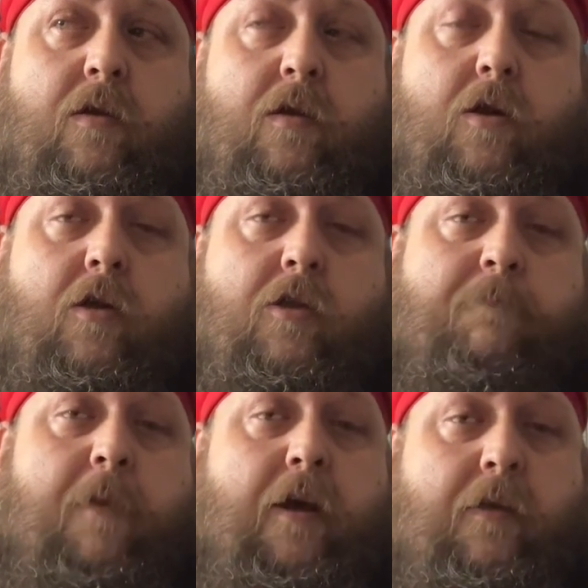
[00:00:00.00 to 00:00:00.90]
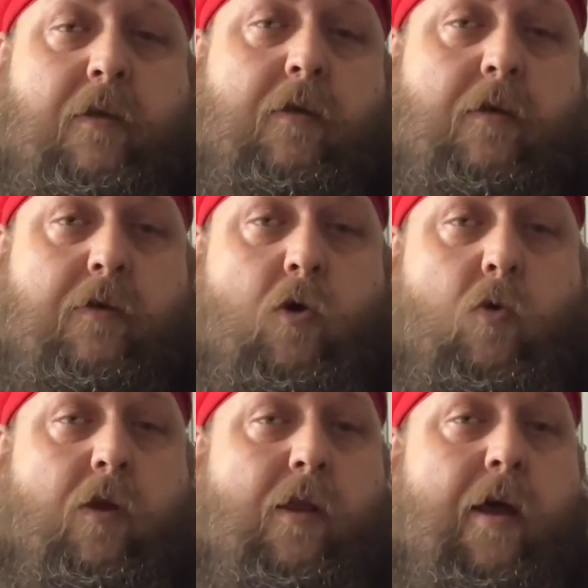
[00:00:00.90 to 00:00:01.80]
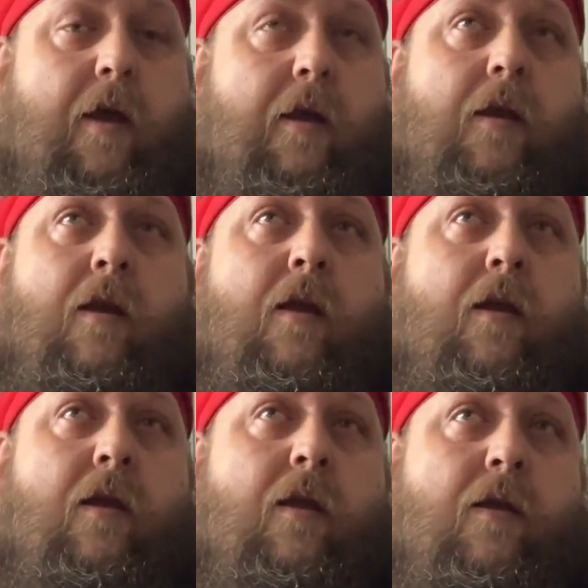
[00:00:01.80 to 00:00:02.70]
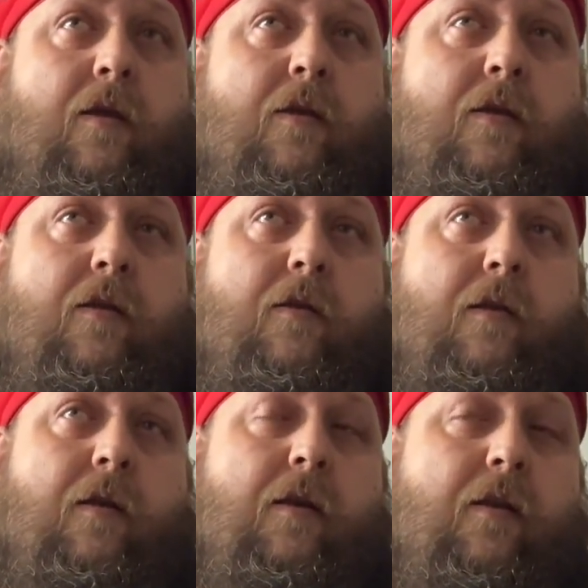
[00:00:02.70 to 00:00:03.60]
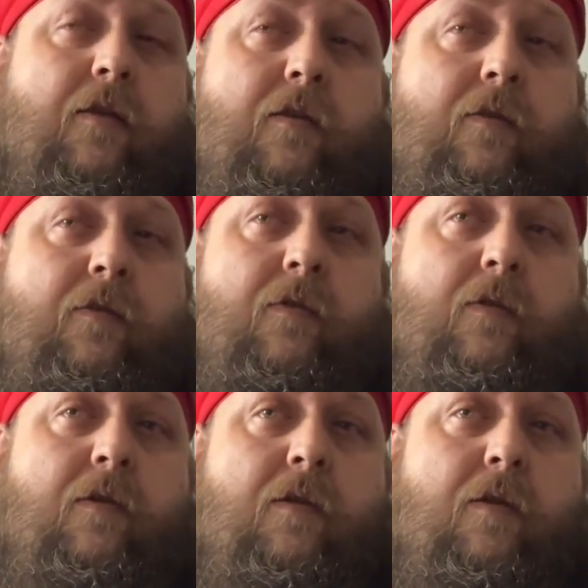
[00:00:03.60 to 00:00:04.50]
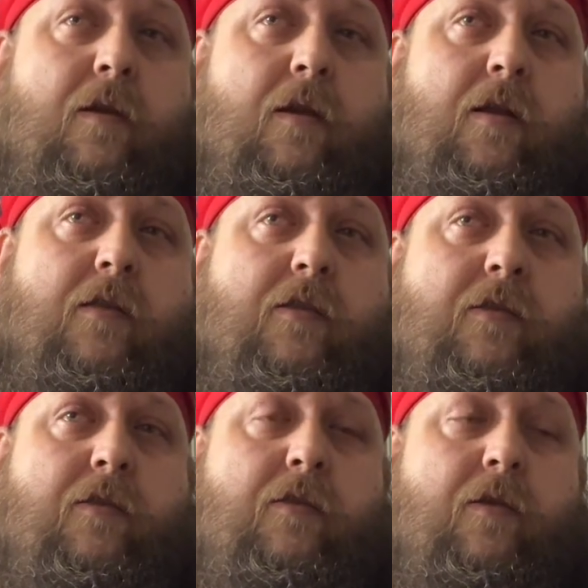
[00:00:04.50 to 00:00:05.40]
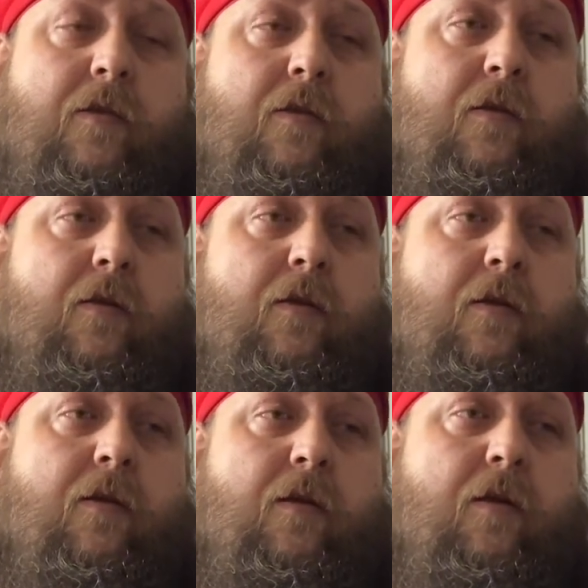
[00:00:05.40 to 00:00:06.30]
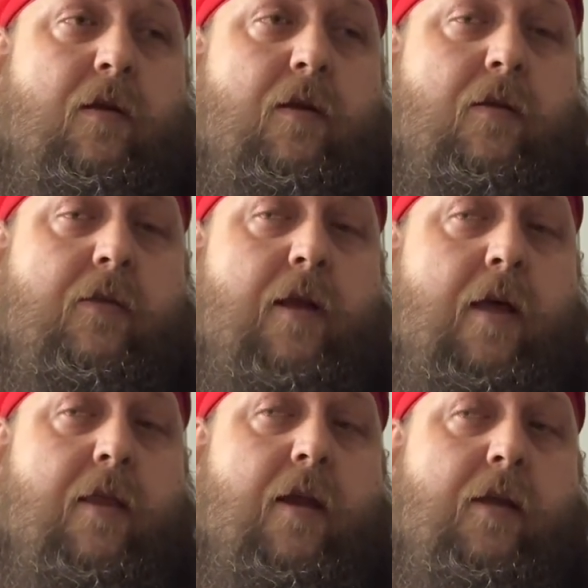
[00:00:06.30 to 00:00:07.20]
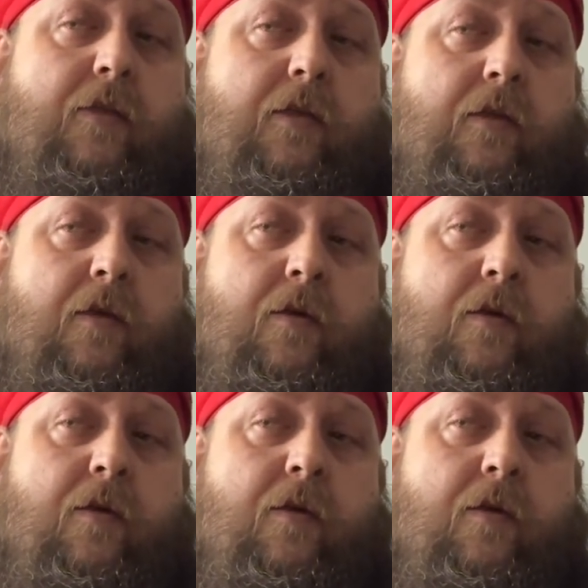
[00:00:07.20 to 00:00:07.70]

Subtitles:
you're expected to toe the line. And it's not that easy.